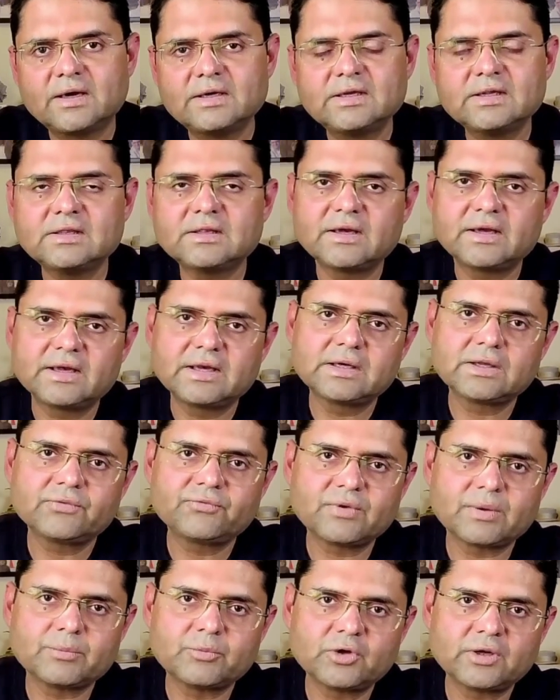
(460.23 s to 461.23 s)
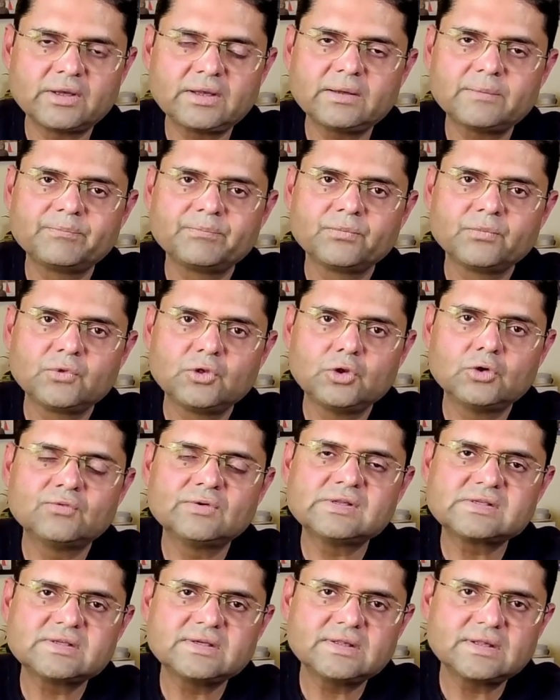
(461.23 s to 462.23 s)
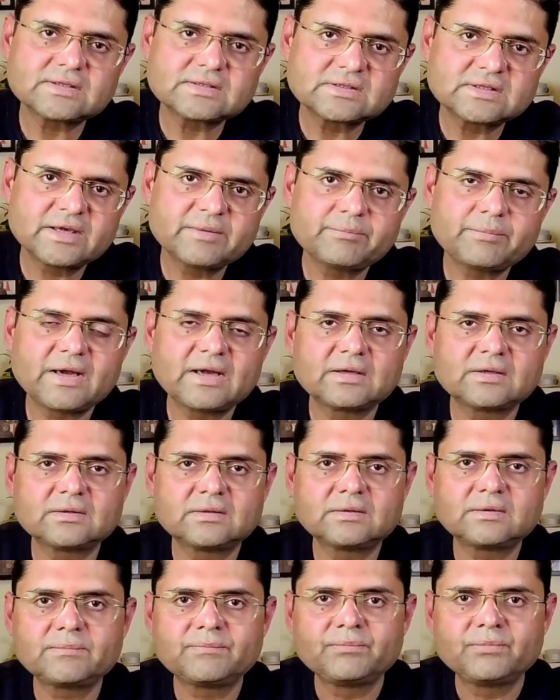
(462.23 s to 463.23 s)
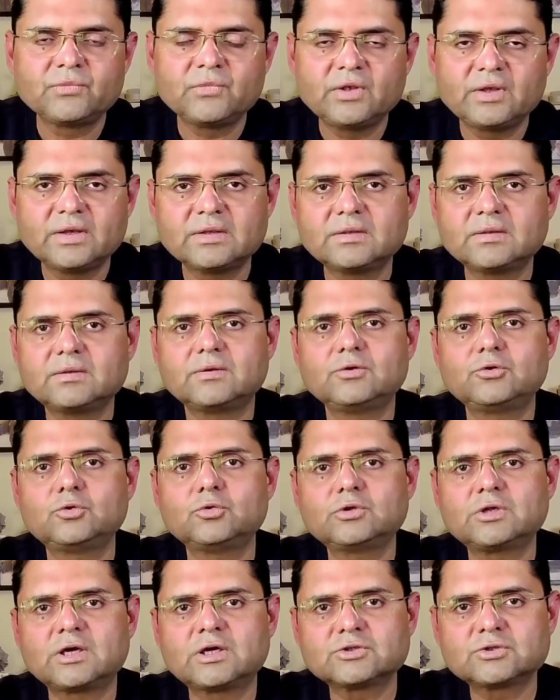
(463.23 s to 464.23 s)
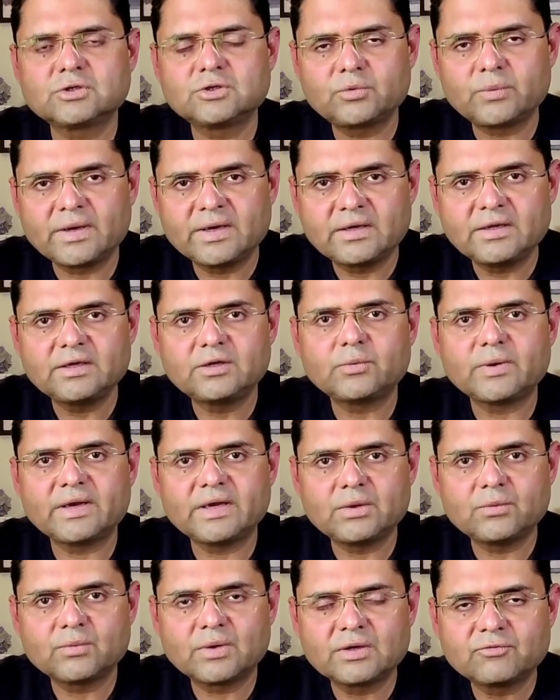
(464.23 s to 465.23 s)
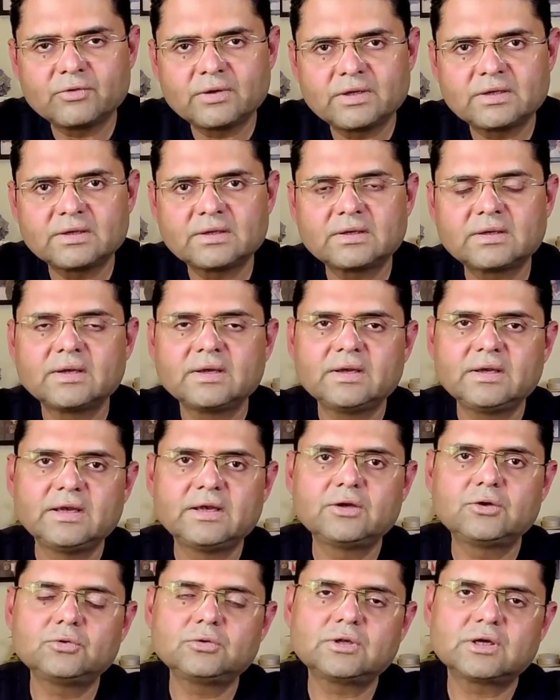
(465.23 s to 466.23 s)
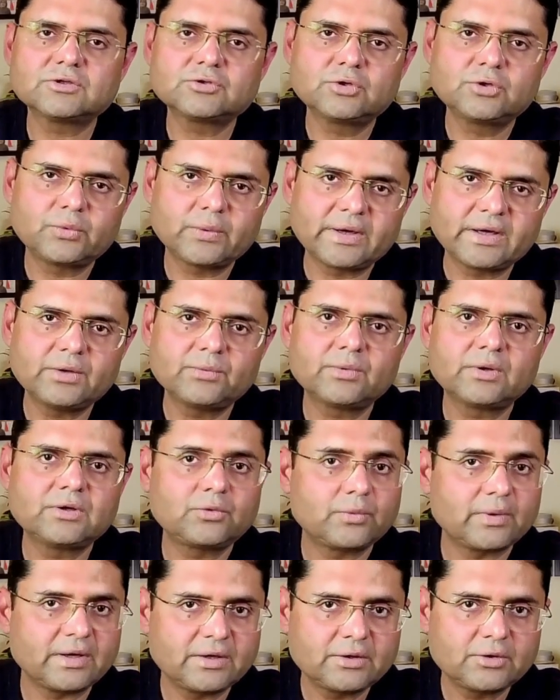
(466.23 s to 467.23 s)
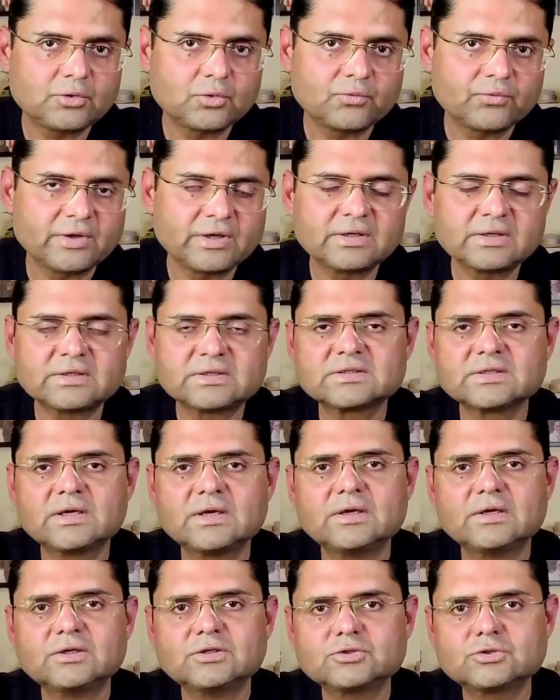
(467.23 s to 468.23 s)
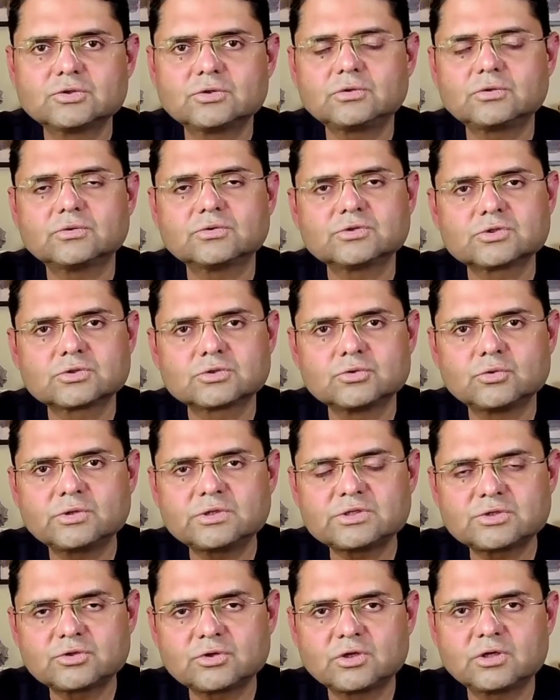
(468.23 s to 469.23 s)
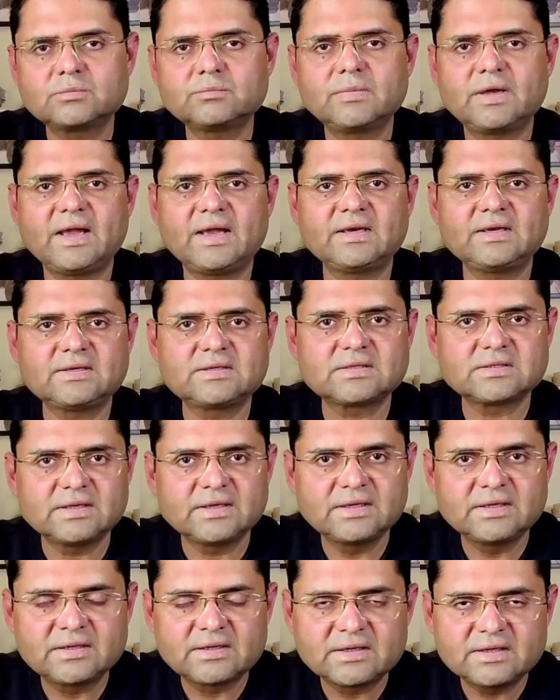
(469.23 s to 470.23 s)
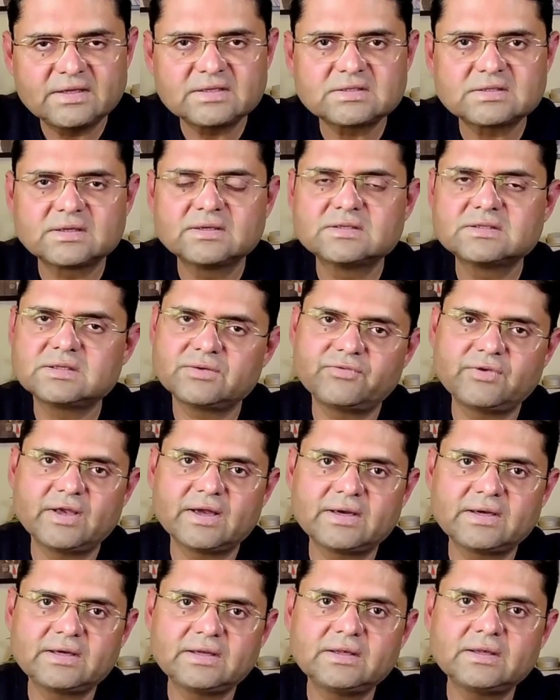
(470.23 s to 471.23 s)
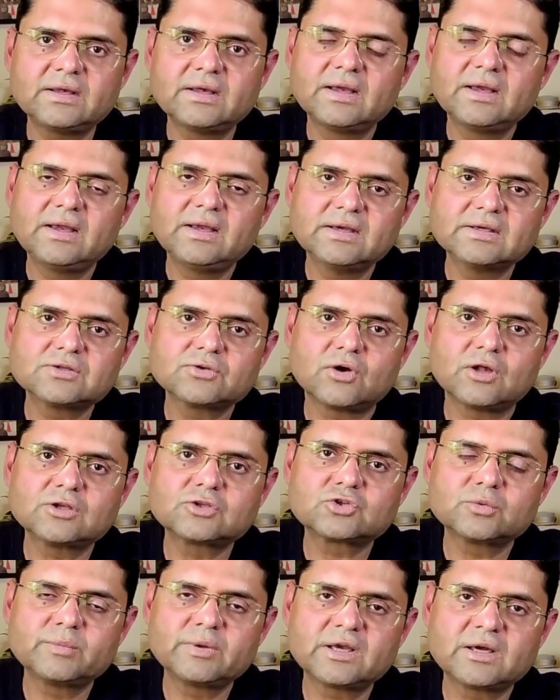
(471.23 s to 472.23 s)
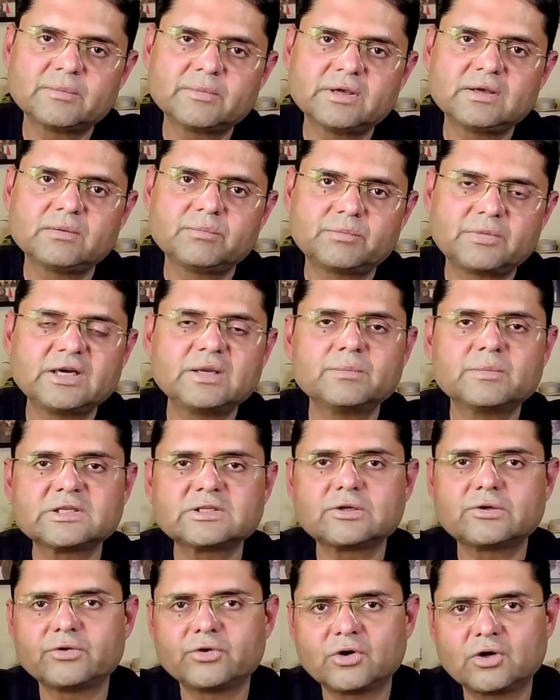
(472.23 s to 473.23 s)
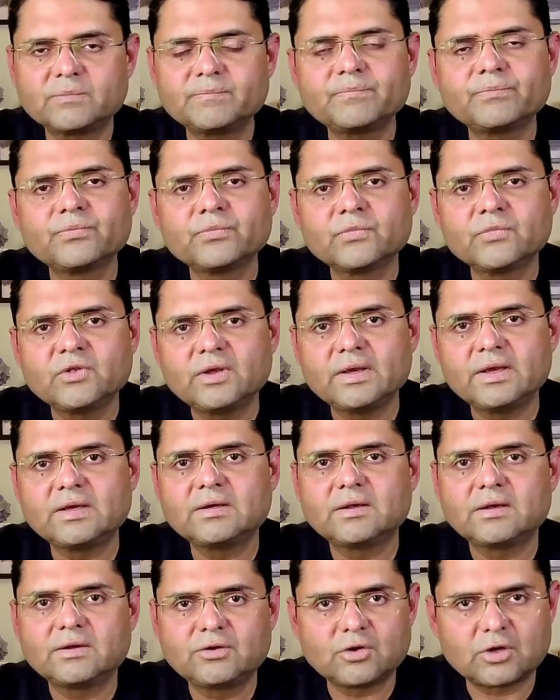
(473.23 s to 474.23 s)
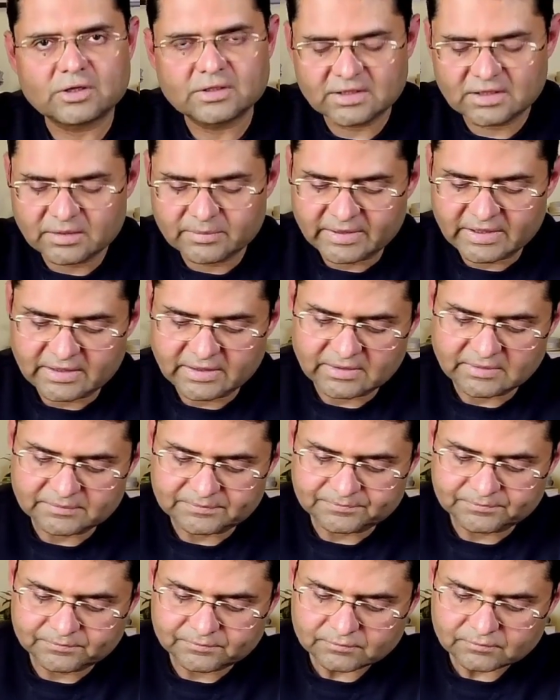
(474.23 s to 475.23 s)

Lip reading: until the end of February, you will see the same pattern in 2020-21 winter, in 2021-22 winters. So snowstorm and its increased severity is also becoming pretty much a norm in Northern America.